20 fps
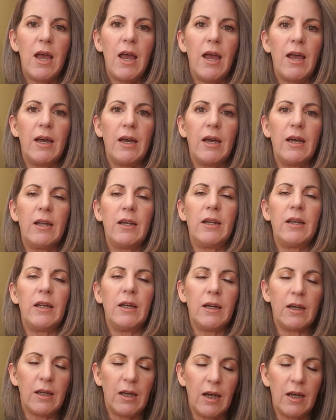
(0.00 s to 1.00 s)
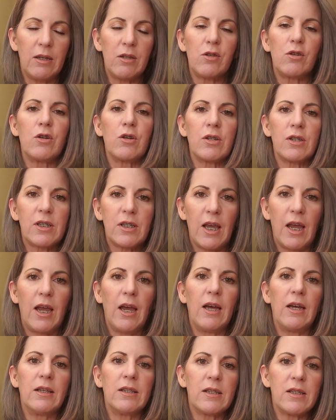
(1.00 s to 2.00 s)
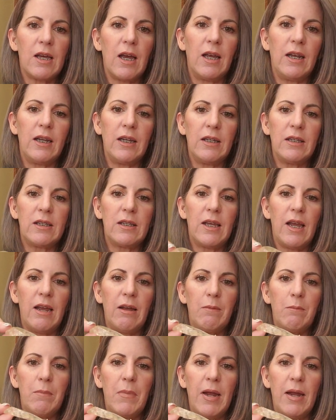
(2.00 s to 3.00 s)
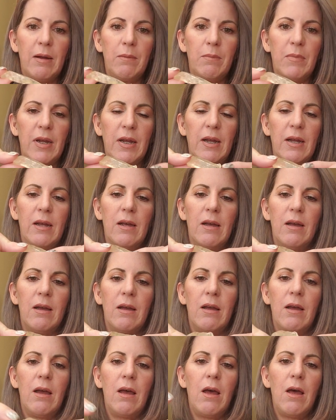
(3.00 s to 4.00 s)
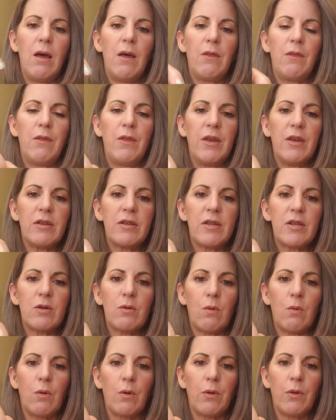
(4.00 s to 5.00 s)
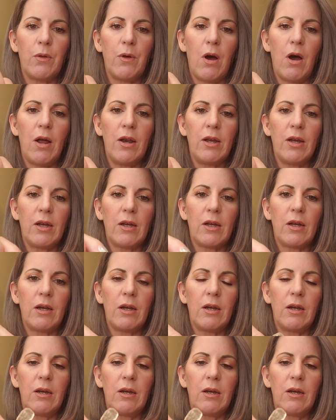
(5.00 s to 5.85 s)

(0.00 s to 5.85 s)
and he again took scans, and made me this orthotic,